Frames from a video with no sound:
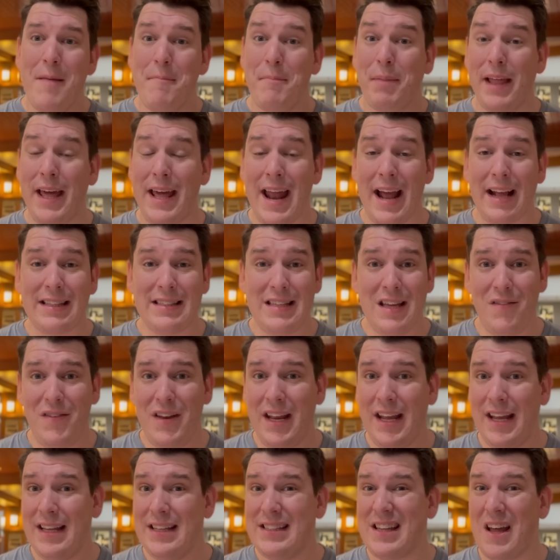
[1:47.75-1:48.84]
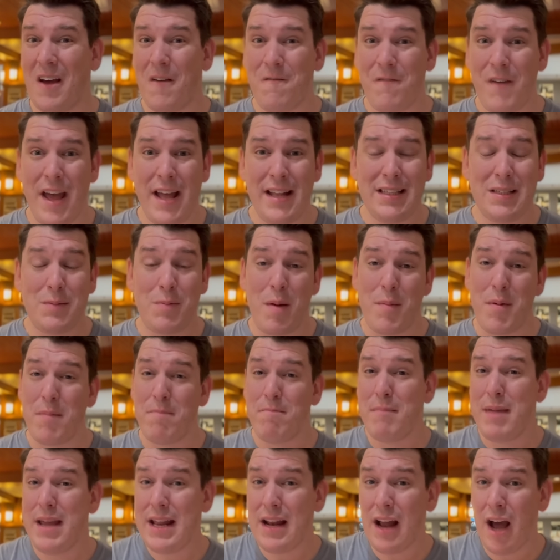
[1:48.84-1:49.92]
plan activities, events, maybe
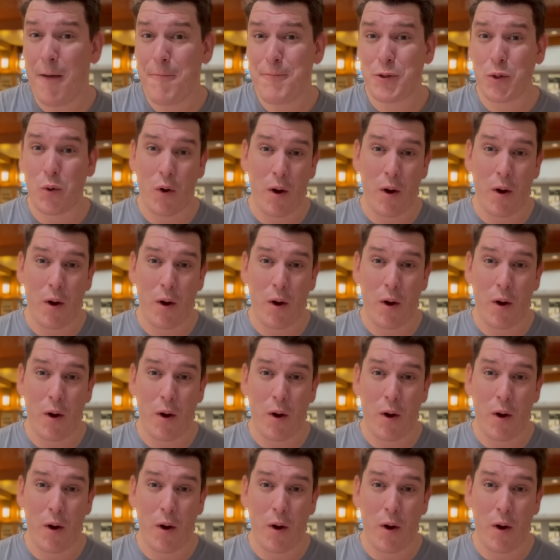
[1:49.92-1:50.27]
meetups